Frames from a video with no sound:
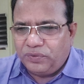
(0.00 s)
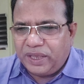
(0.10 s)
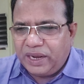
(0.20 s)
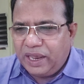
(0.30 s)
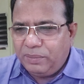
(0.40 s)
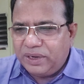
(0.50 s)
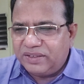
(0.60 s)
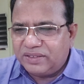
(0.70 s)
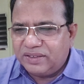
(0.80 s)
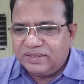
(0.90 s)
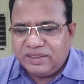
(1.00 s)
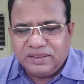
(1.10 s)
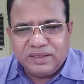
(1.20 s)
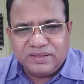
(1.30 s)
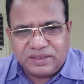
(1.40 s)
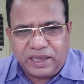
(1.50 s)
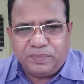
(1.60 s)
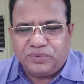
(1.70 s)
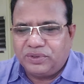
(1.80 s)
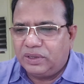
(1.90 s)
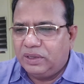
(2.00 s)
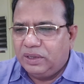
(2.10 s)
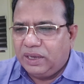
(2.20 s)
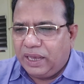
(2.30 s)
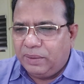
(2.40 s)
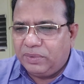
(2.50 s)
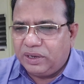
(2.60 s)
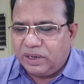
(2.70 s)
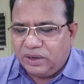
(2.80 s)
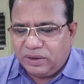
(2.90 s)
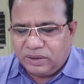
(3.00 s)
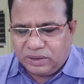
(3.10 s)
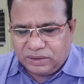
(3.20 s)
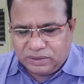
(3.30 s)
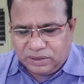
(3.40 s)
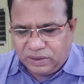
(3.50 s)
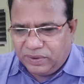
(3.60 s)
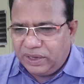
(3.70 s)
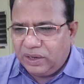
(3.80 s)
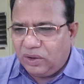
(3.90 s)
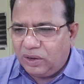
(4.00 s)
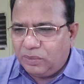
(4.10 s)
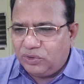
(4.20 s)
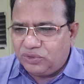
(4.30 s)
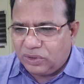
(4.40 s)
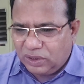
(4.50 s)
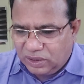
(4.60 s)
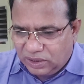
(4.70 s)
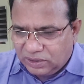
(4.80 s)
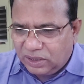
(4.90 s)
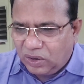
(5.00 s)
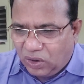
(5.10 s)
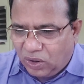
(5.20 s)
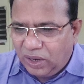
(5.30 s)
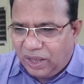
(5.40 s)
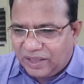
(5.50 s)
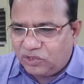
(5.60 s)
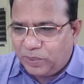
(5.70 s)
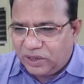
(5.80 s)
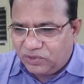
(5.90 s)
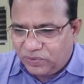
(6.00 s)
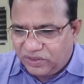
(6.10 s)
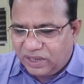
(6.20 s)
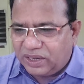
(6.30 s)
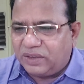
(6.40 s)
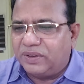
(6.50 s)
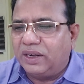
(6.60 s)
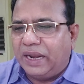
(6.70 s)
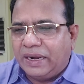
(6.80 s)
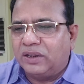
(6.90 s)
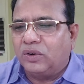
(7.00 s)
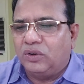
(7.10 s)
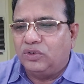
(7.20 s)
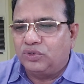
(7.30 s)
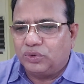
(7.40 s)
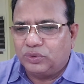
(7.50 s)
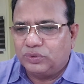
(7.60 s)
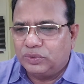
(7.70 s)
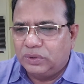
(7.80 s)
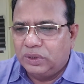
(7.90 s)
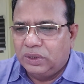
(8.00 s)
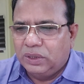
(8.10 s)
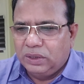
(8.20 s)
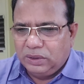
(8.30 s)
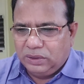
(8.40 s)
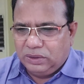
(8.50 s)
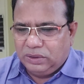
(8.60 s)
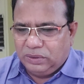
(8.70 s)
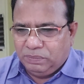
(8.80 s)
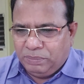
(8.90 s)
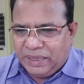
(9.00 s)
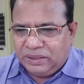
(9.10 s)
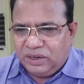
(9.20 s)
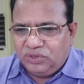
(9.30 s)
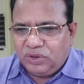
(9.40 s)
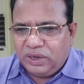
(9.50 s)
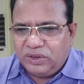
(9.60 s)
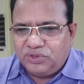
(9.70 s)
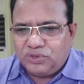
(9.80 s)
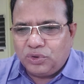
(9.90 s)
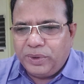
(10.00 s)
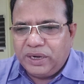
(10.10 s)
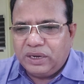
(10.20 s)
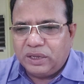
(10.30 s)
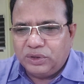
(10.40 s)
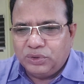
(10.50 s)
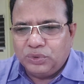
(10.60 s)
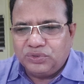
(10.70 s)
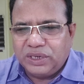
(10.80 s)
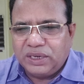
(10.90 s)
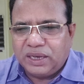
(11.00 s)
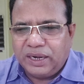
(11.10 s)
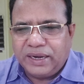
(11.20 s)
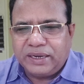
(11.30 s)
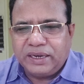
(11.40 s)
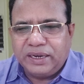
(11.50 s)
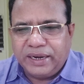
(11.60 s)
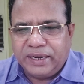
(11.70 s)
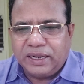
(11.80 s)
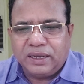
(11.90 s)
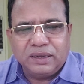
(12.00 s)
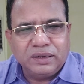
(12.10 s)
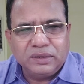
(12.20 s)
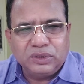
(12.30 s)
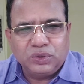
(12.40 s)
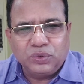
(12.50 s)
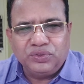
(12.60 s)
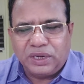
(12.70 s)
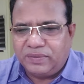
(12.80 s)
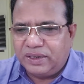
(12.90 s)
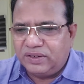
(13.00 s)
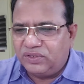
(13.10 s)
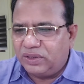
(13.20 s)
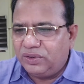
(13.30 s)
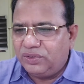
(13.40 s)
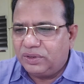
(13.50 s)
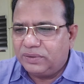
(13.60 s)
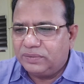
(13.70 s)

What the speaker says: when I am discussing the steps, I am covering almost other all aspects which are given later also. Methods or instrument used in collecting data through survey research.